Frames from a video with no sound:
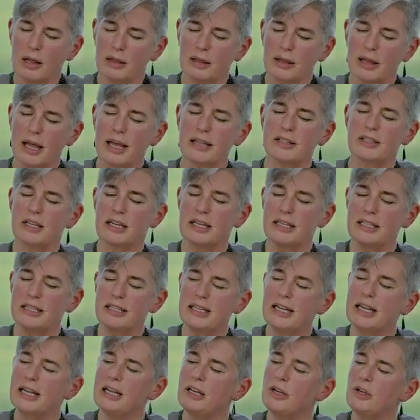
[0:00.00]
let's
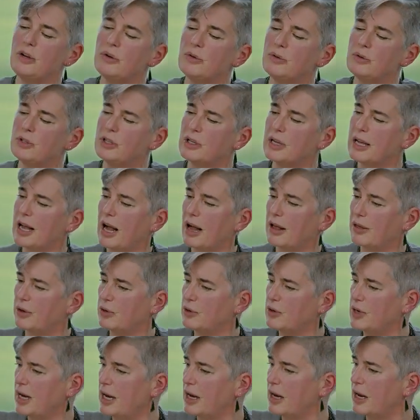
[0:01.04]
continue to
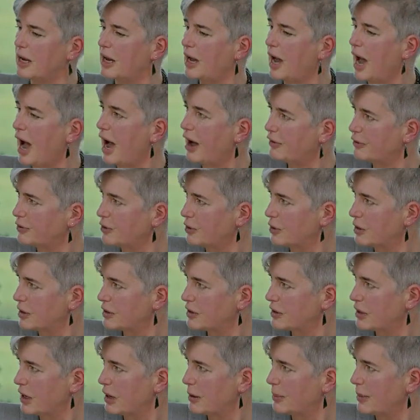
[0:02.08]
gather data after
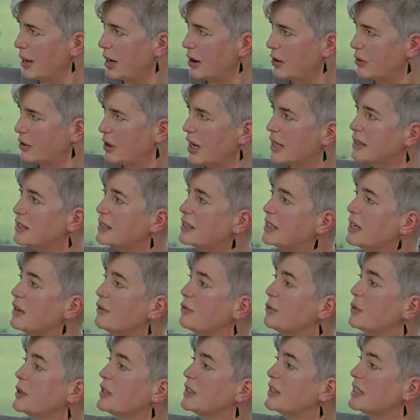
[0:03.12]
it's come out and see
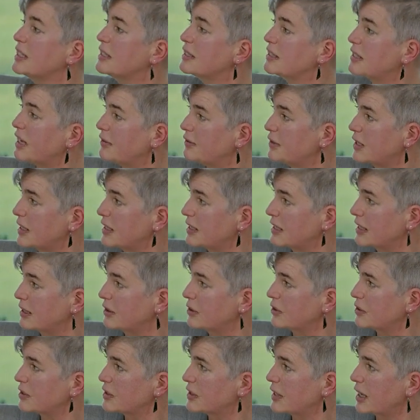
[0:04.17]
if we see safety
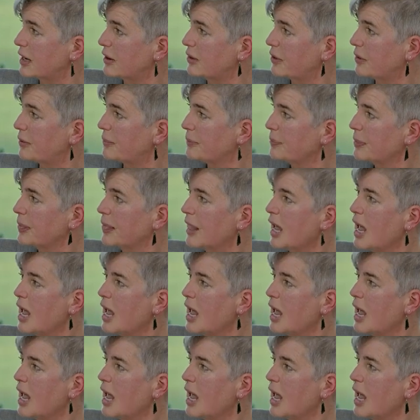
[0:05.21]
signals later.